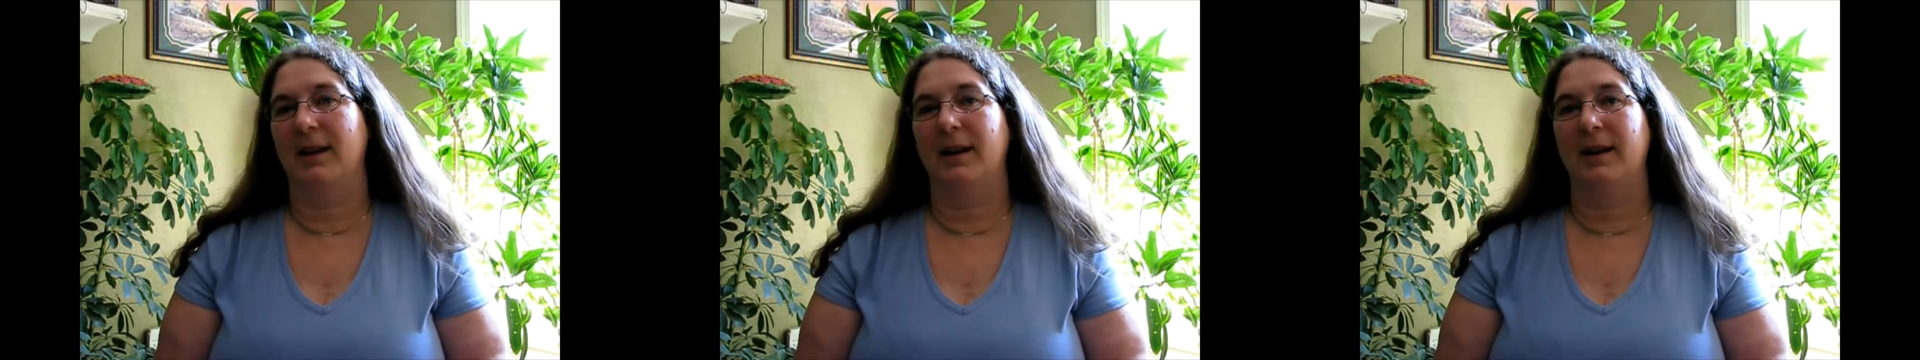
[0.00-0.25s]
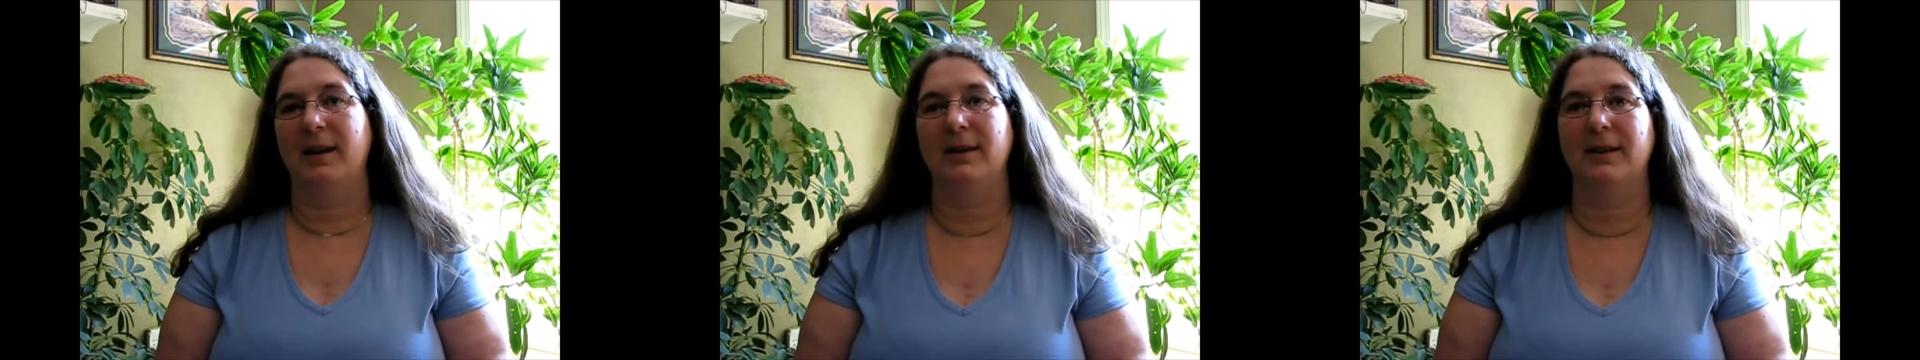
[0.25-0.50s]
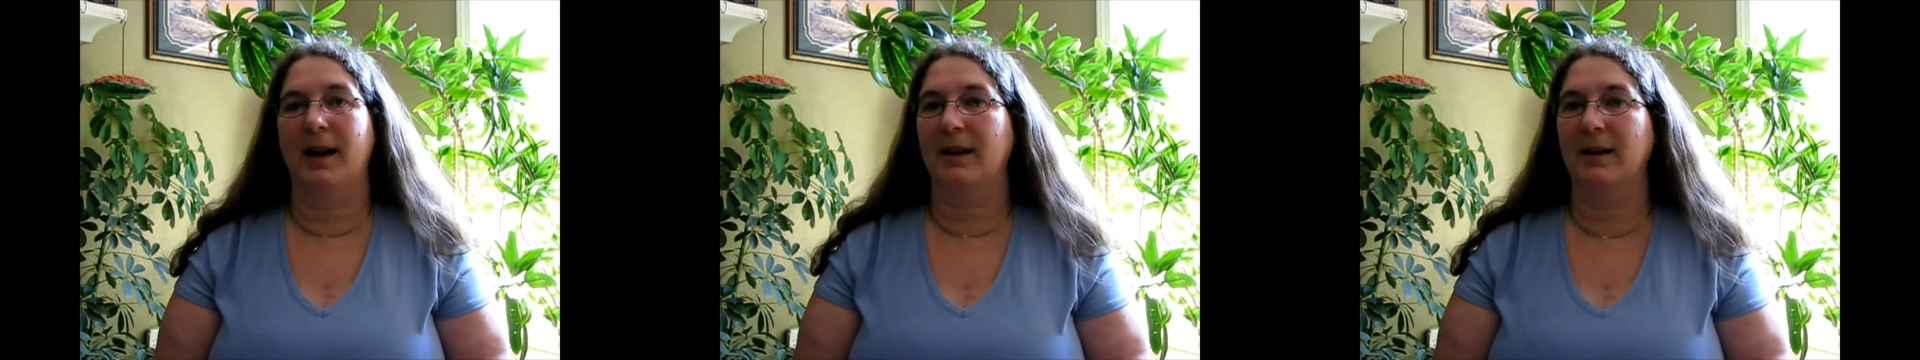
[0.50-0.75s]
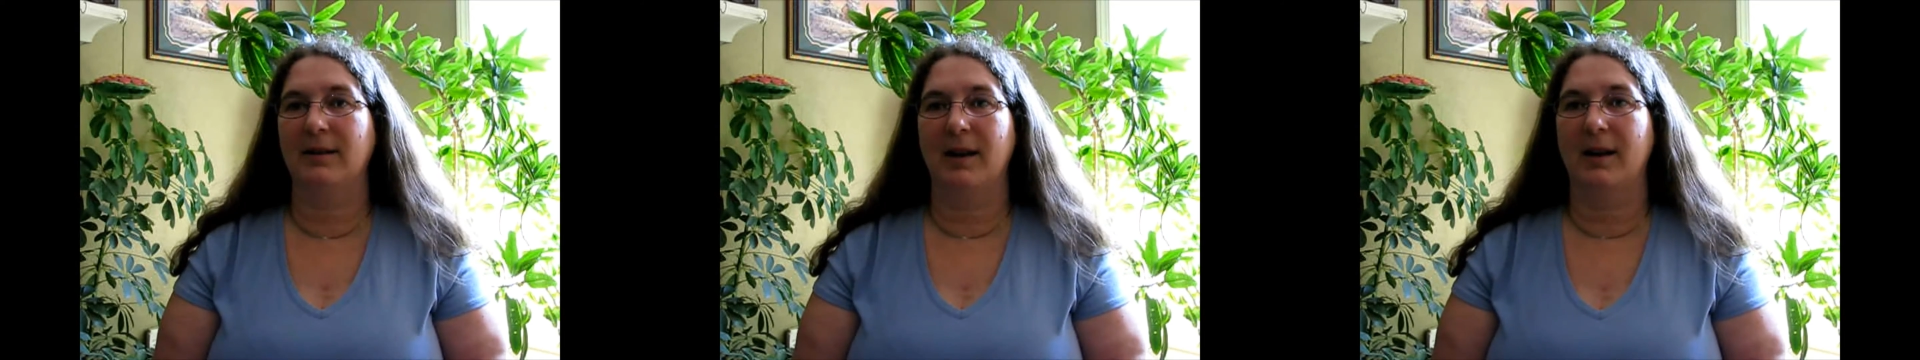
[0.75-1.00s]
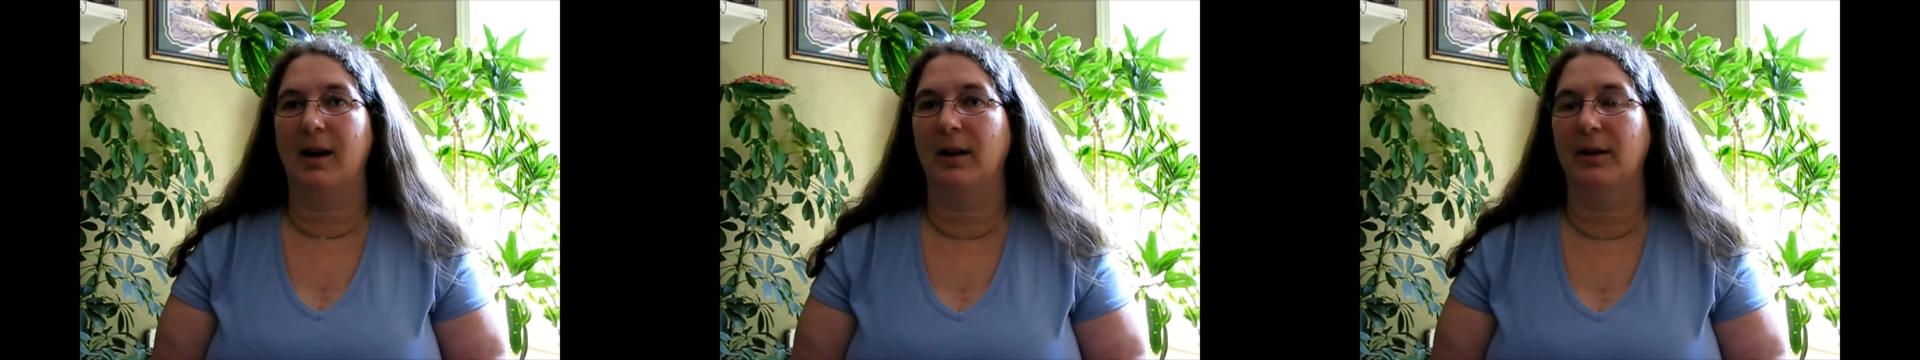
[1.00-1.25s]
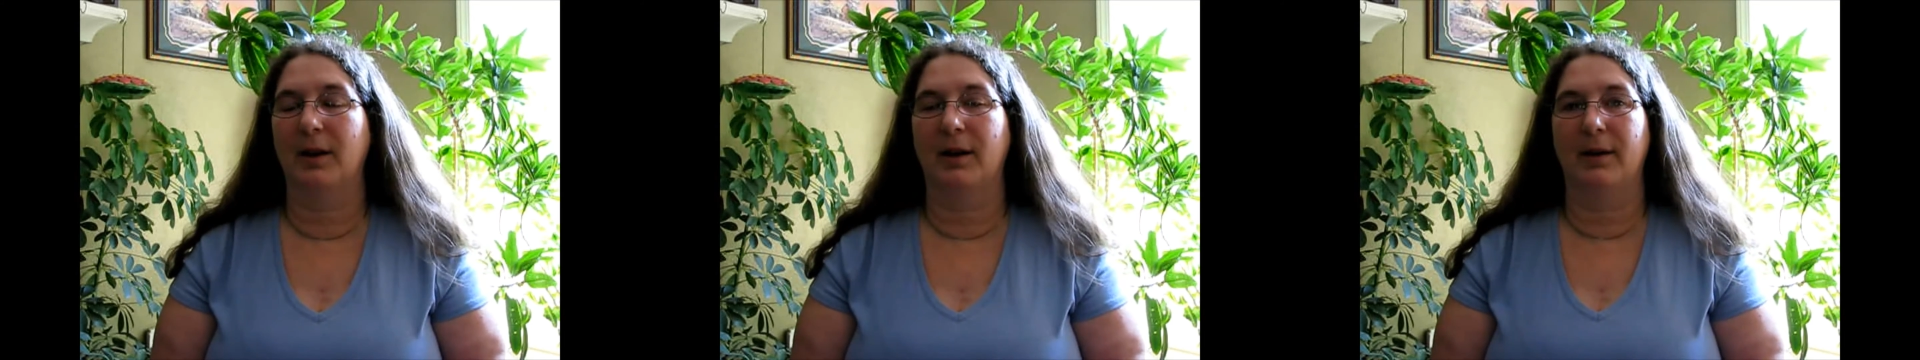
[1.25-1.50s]
he's not going to take all
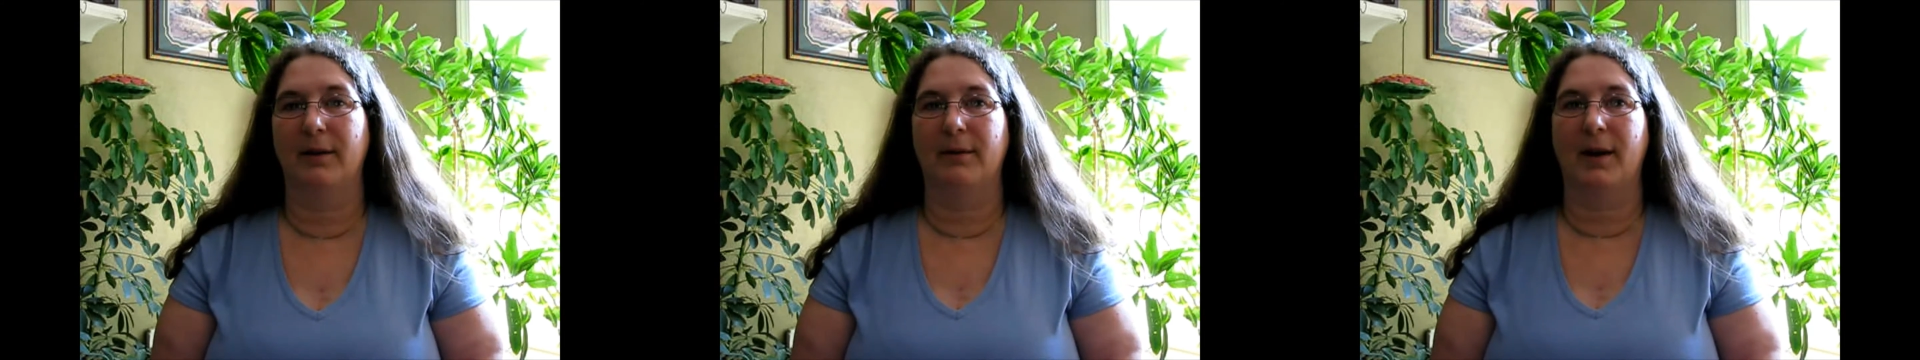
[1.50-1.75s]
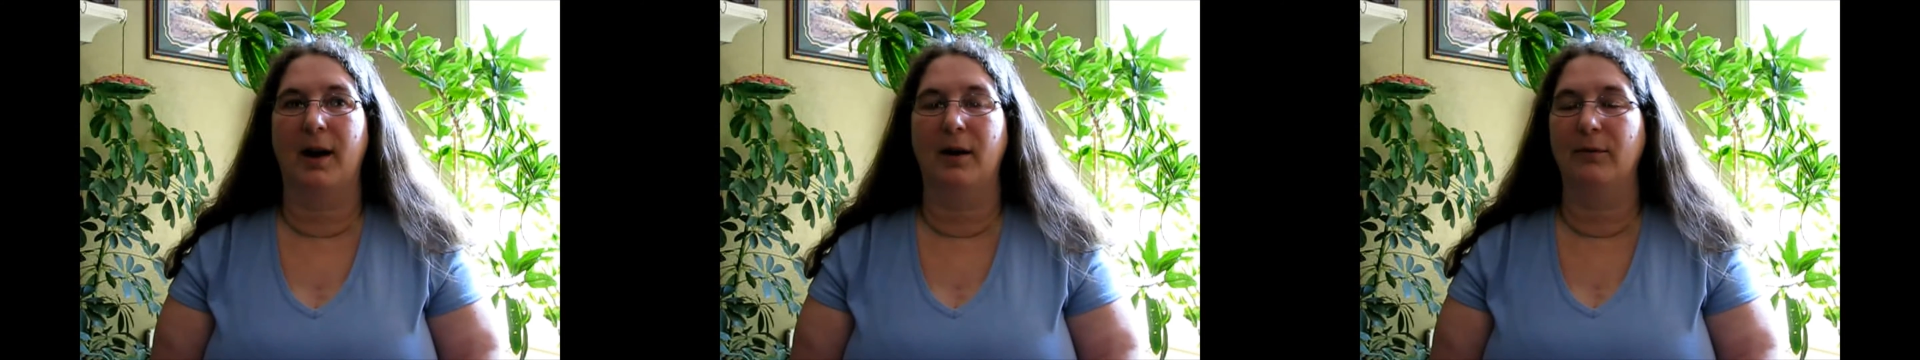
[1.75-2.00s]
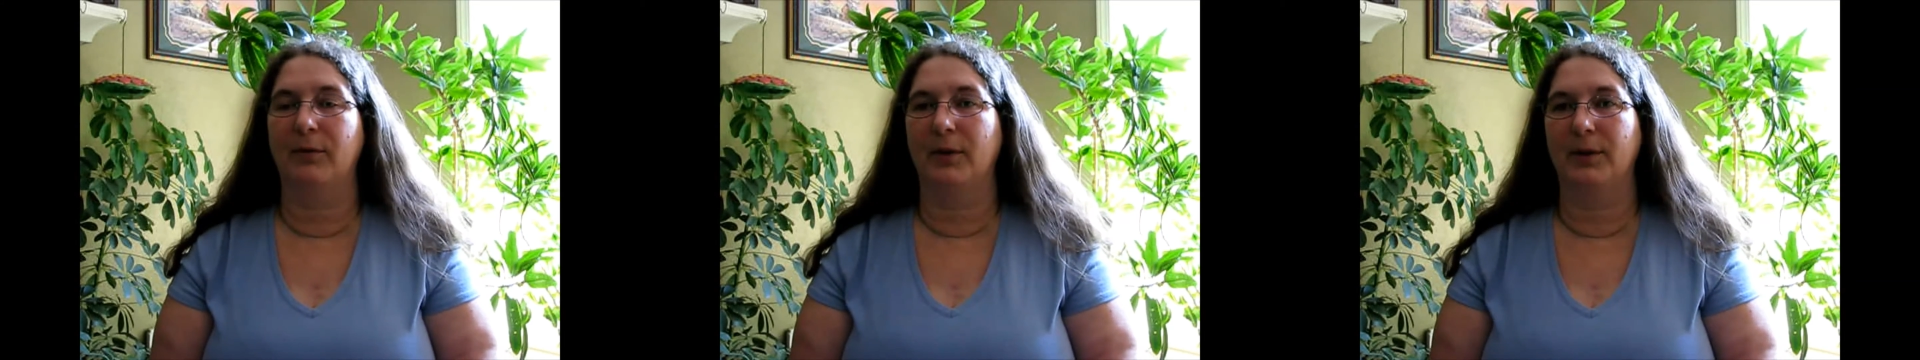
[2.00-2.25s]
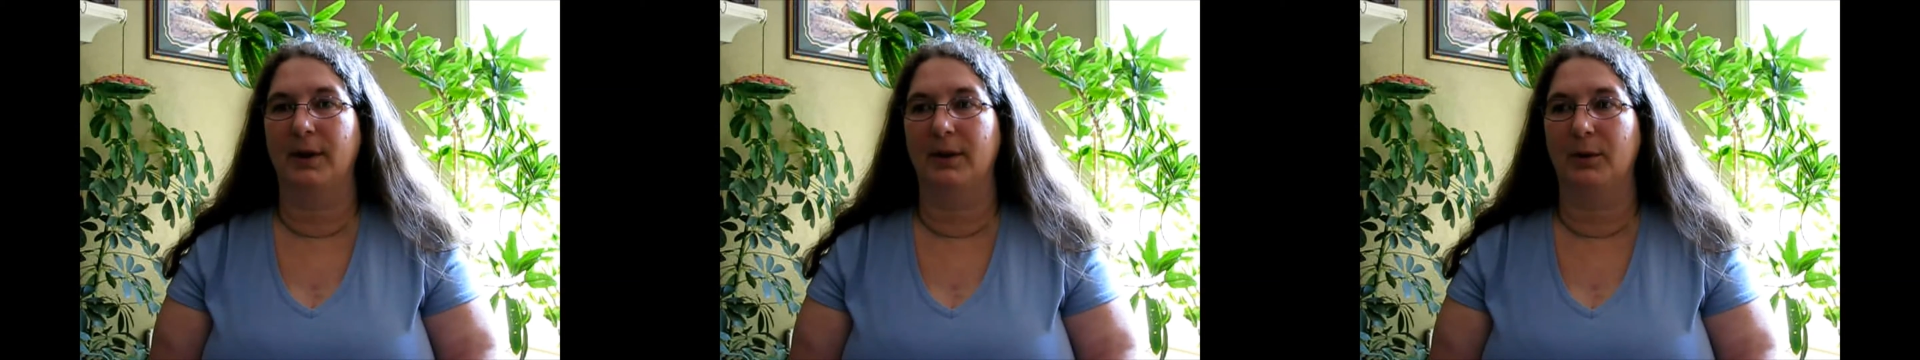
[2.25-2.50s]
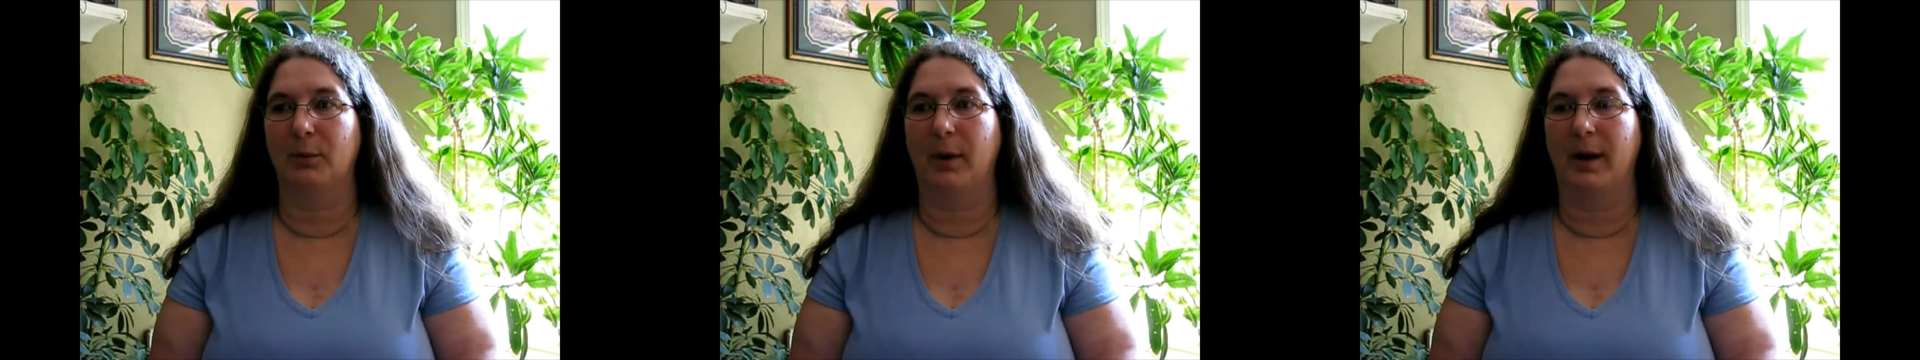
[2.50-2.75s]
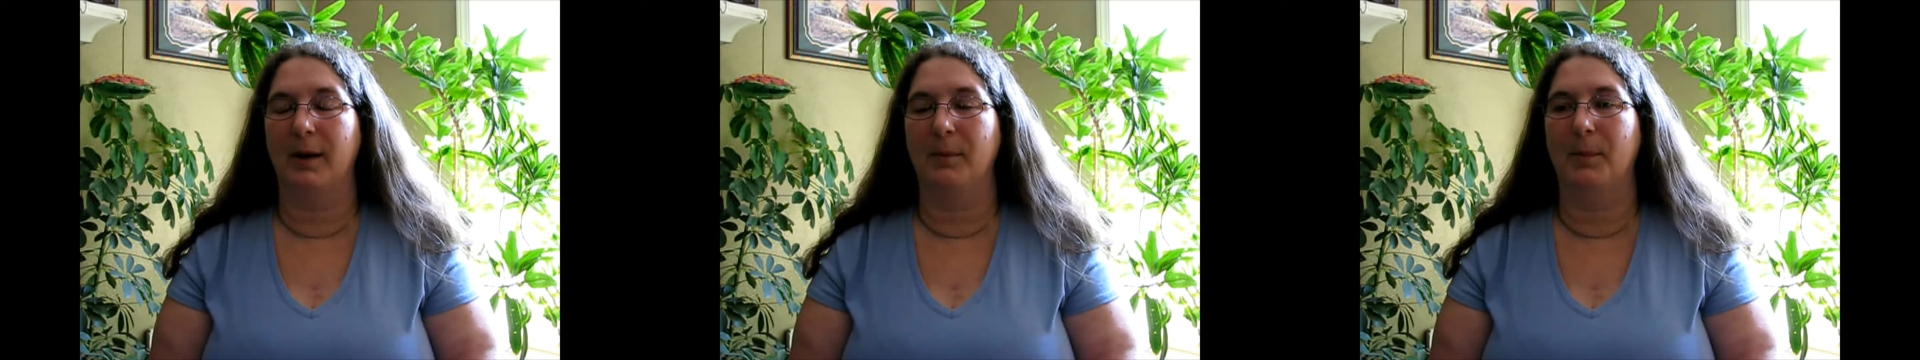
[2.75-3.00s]
the harmful things away,